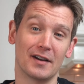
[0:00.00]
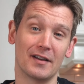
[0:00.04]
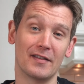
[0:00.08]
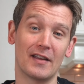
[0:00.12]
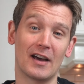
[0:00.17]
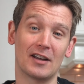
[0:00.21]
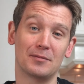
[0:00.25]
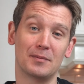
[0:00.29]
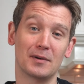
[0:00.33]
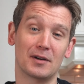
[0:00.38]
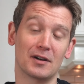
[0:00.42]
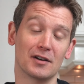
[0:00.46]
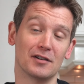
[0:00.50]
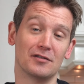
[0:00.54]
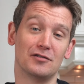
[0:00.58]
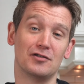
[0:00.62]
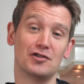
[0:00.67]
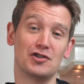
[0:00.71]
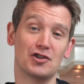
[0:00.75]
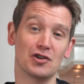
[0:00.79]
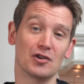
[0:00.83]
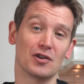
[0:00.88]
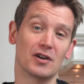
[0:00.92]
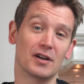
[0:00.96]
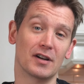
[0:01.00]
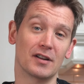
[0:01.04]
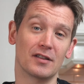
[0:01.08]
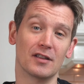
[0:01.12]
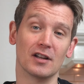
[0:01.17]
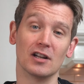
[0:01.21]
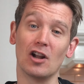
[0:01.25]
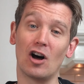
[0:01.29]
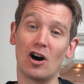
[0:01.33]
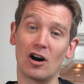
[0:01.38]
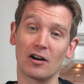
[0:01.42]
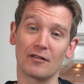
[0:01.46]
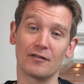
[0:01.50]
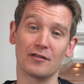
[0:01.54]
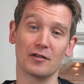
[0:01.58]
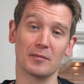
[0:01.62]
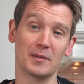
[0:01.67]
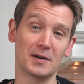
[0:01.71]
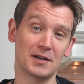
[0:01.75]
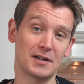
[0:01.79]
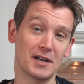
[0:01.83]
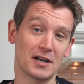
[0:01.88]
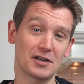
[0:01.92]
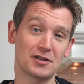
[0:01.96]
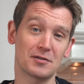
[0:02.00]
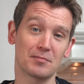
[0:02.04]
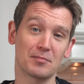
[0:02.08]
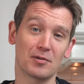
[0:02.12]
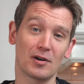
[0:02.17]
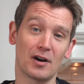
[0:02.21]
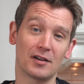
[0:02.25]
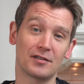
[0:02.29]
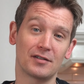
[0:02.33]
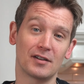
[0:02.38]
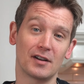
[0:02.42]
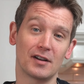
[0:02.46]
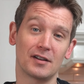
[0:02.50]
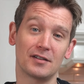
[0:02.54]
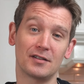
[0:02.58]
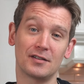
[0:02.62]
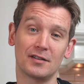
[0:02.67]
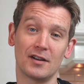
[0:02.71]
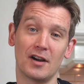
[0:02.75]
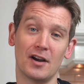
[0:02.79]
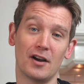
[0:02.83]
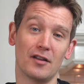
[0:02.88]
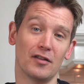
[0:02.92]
And that's because during the long fermentation process,